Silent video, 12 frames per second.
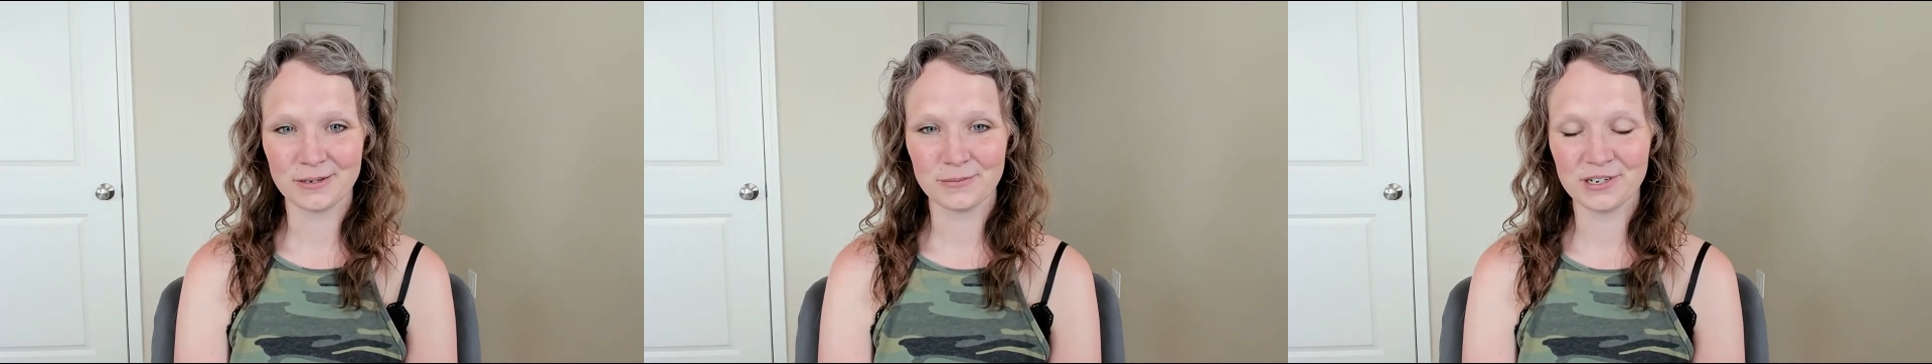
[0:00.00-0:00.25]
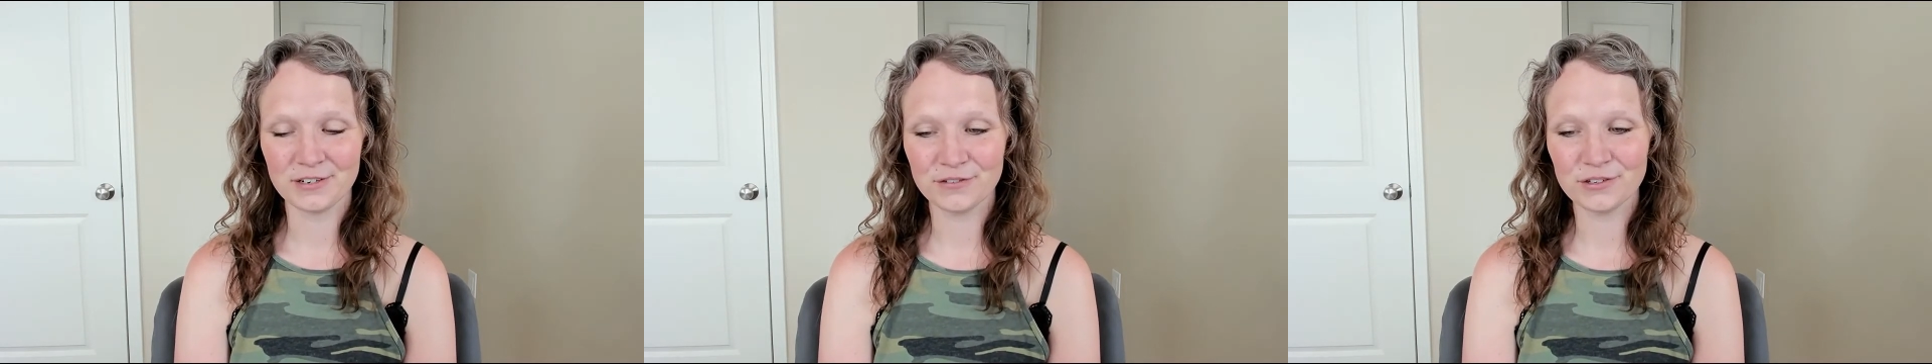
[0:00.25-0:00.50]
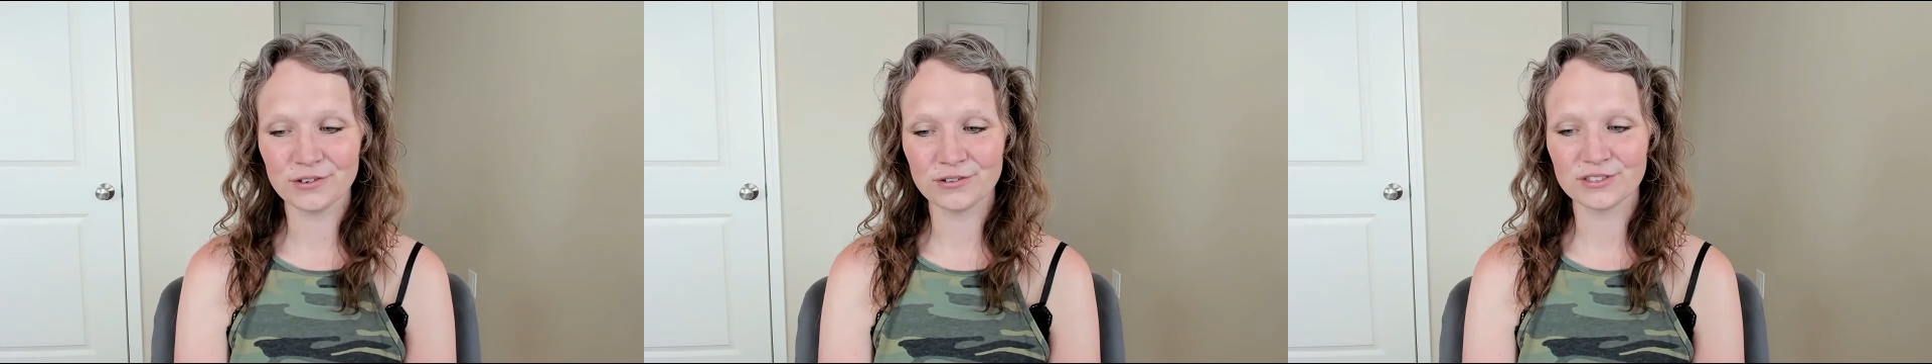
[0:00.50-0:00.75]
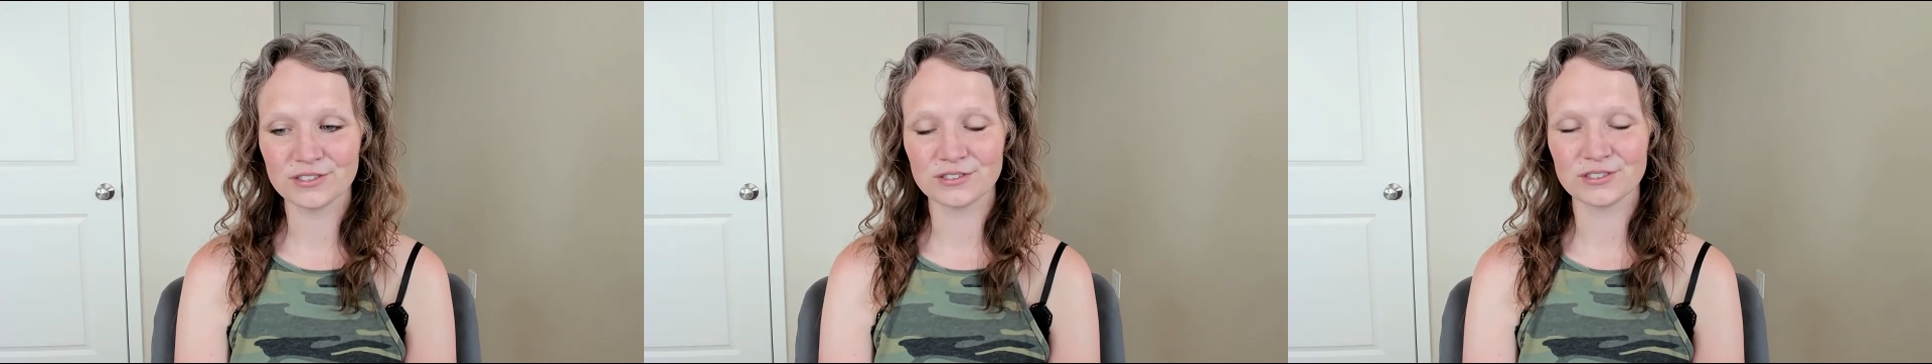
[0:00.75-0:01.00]
But if you
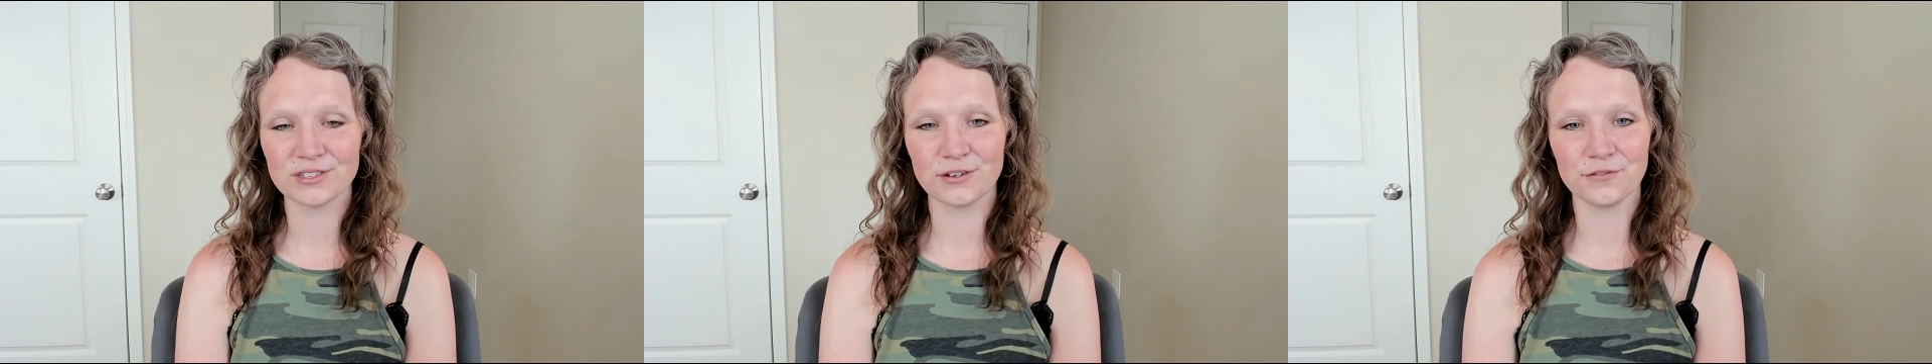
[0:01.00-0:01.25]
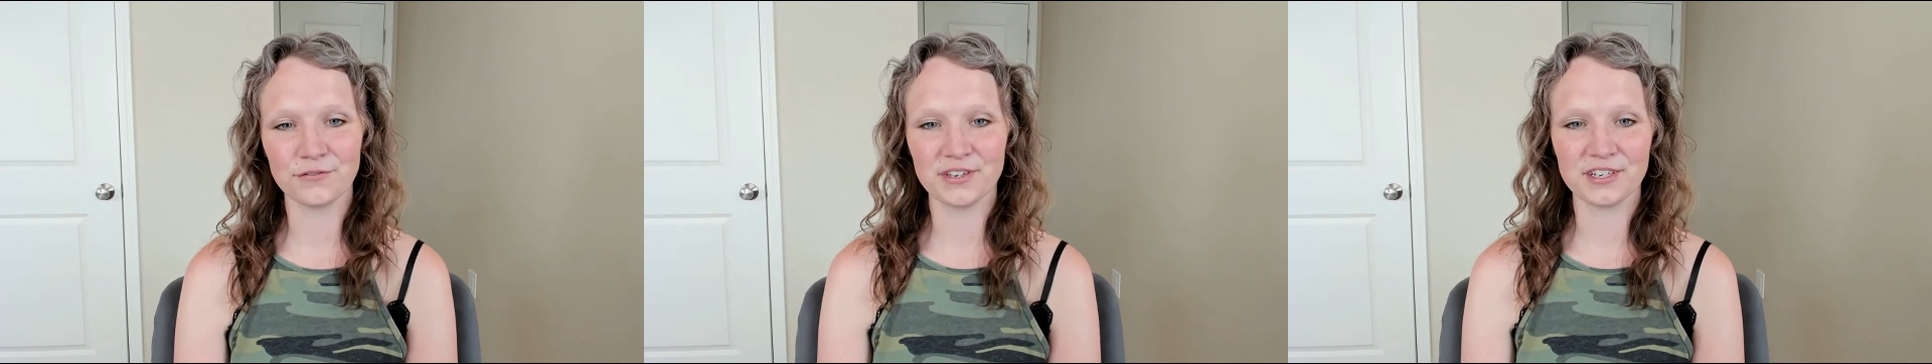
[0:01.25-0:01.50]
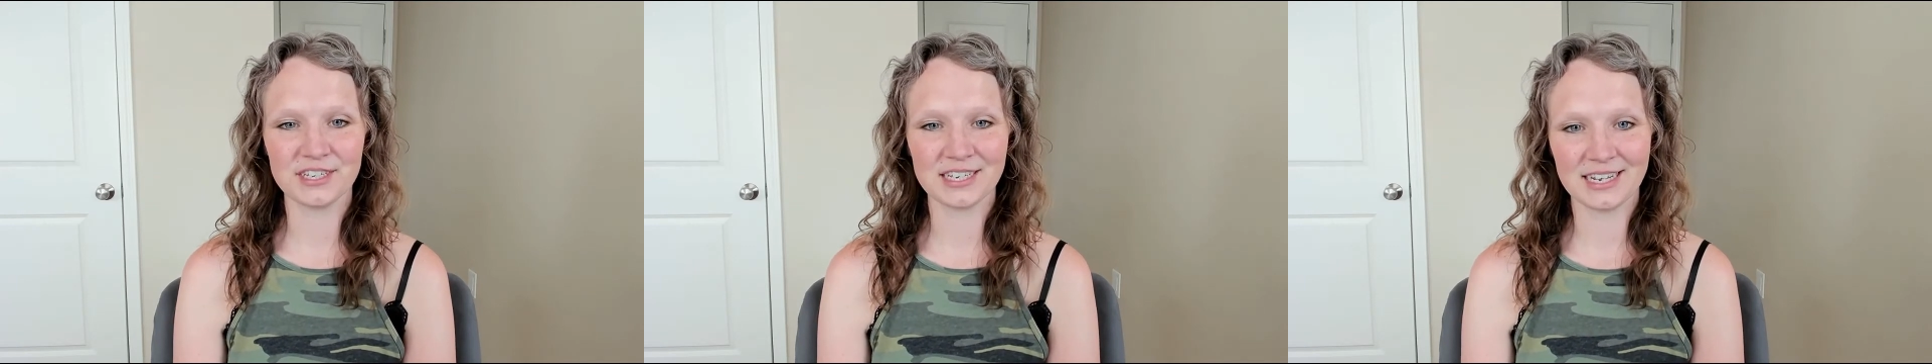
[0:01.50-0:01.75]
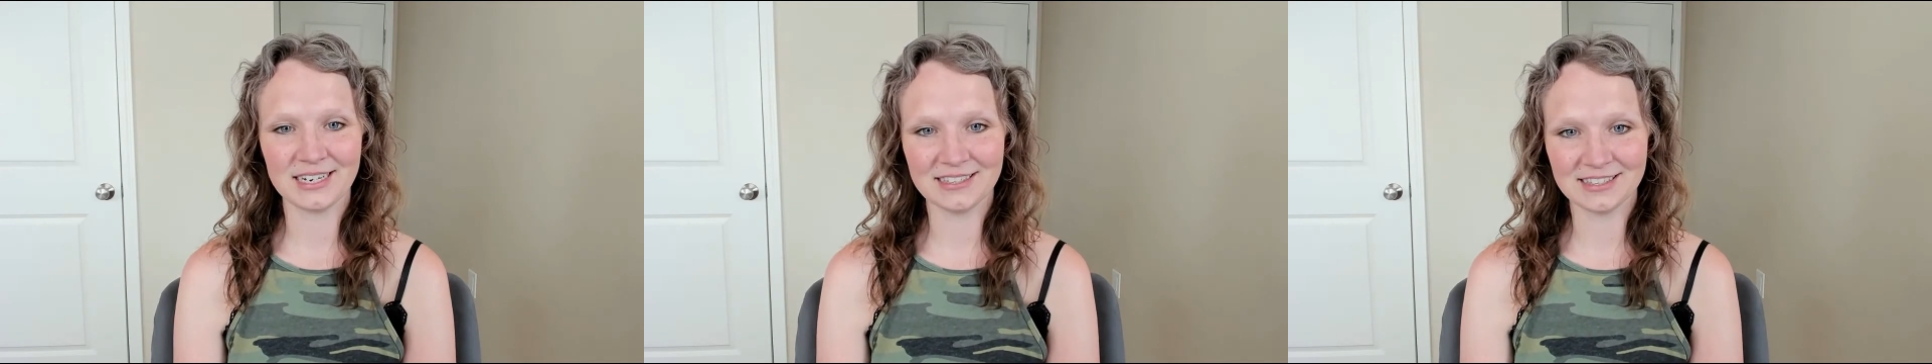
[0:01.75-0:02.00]
notice yourself feeling
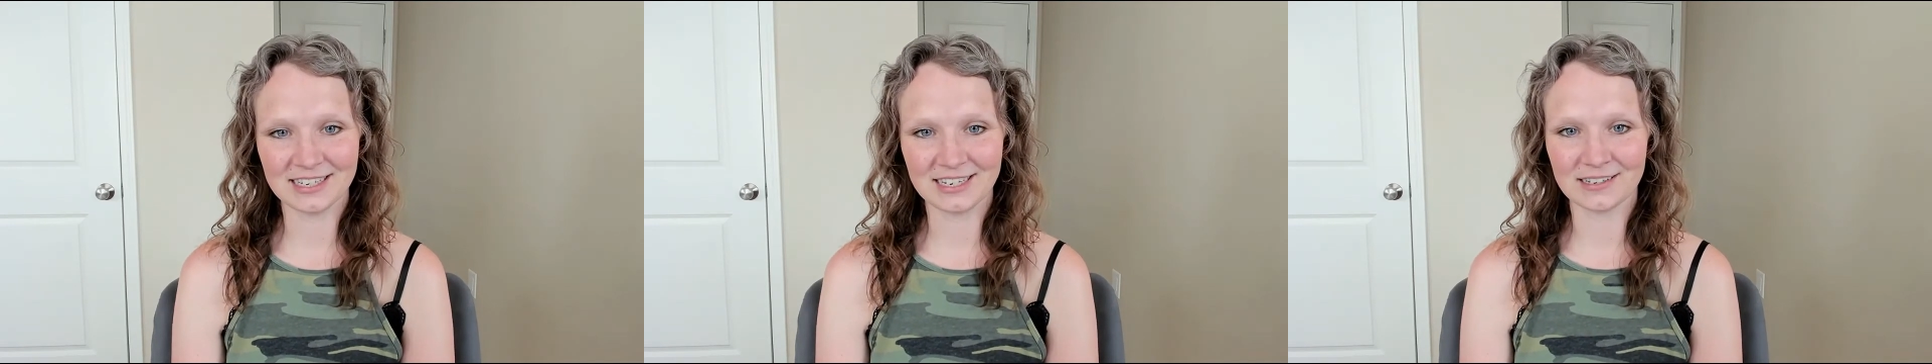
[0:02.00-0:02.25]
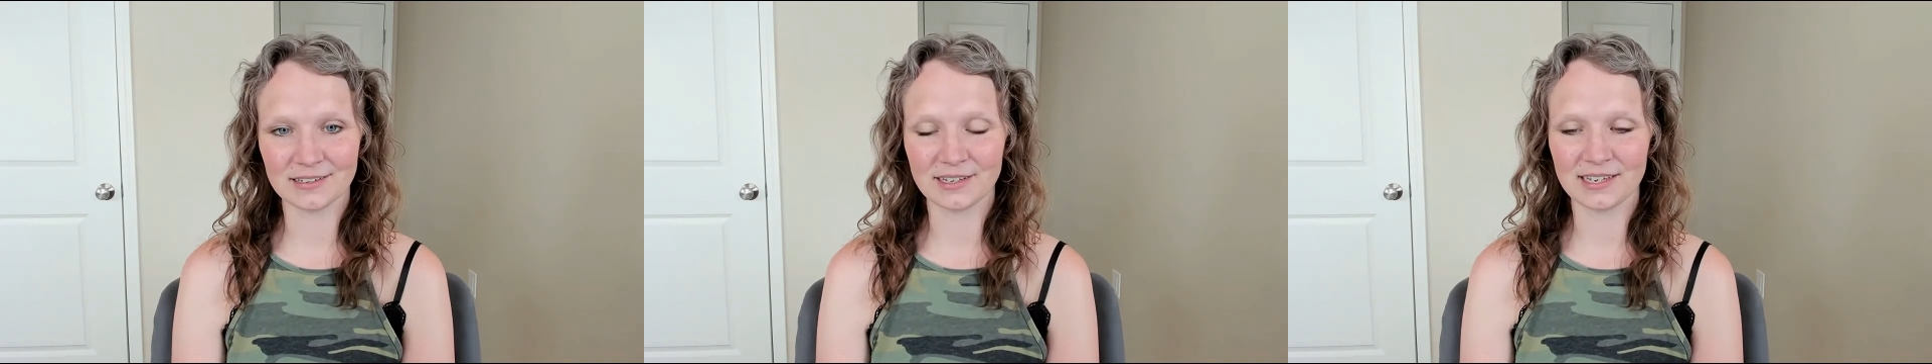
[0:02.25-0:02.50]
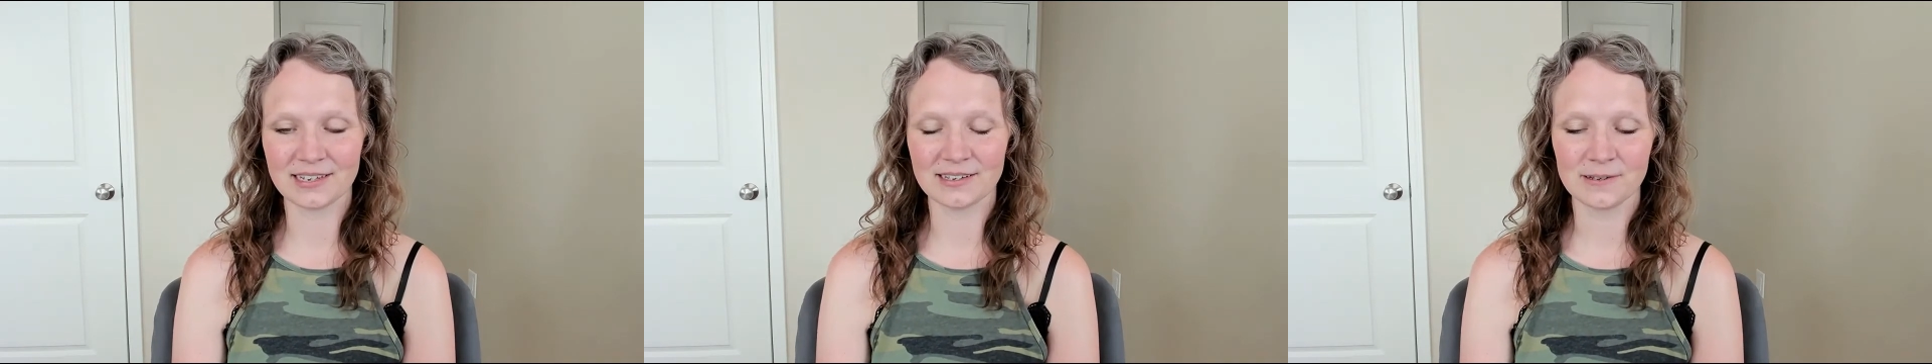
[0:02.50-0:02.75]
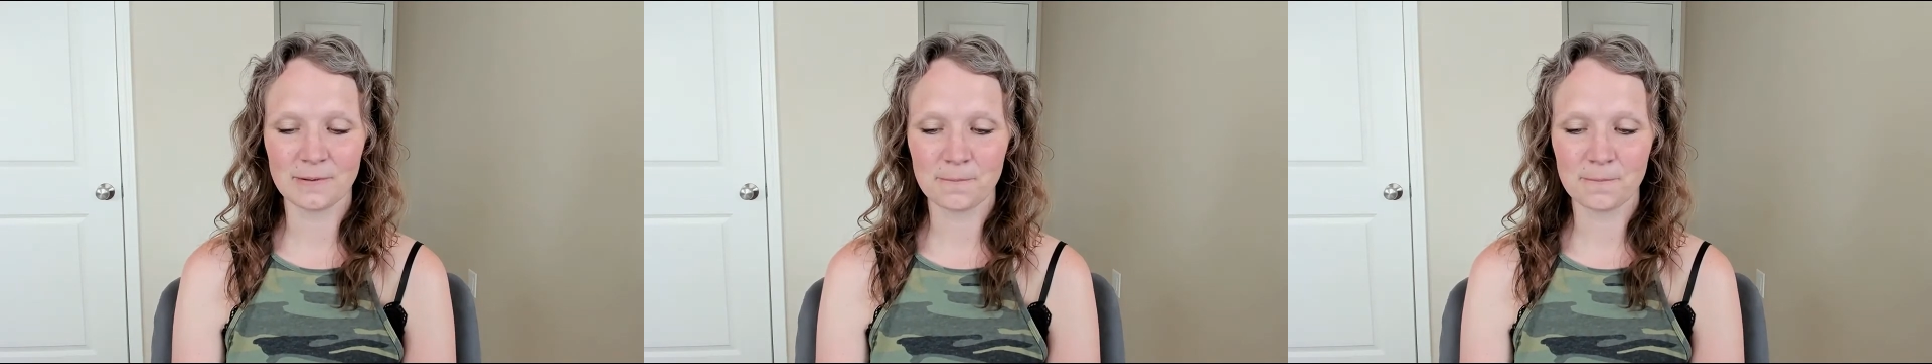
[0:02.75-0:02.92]
anything like,